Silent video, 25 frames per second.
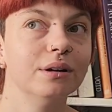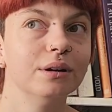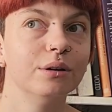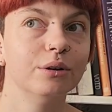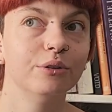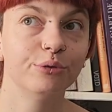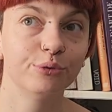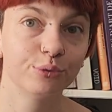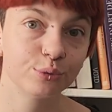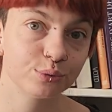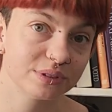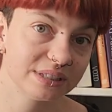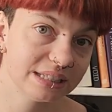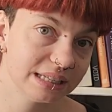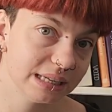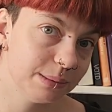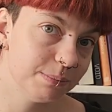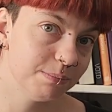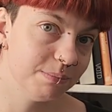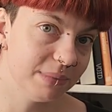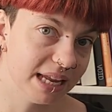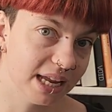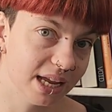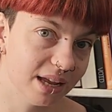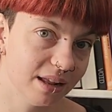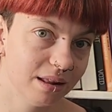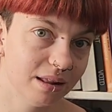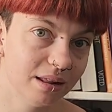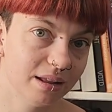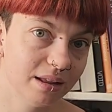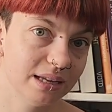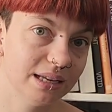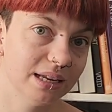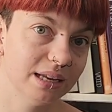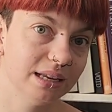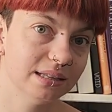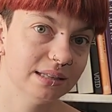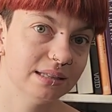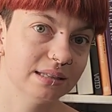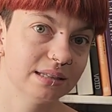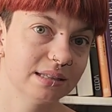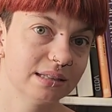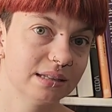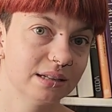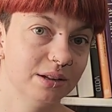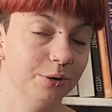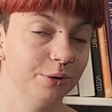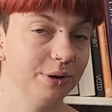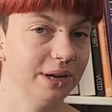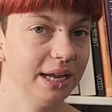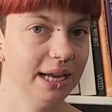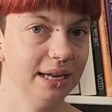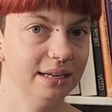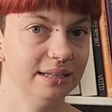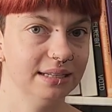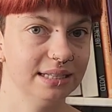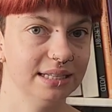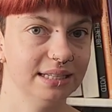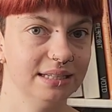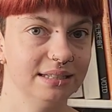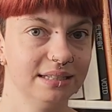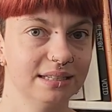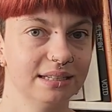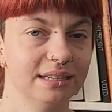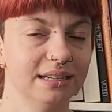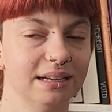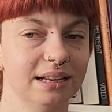Fonty mill is located.